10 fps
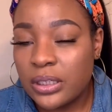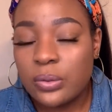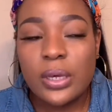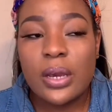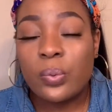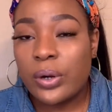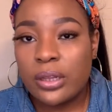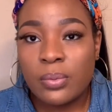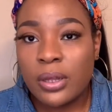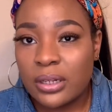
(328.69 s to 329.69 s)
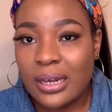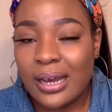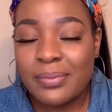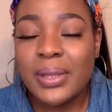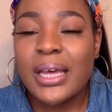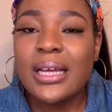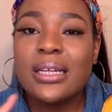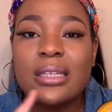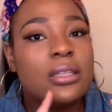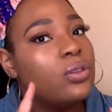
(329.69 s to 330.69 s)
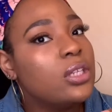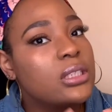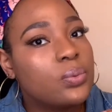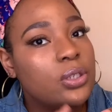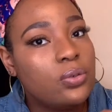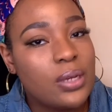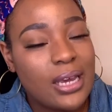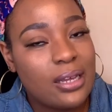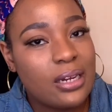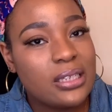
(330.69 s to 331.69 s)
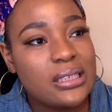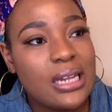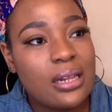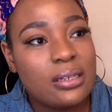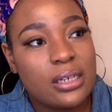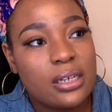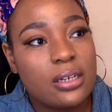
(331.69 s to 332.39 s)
you can't wear them all the time this one you can it's not like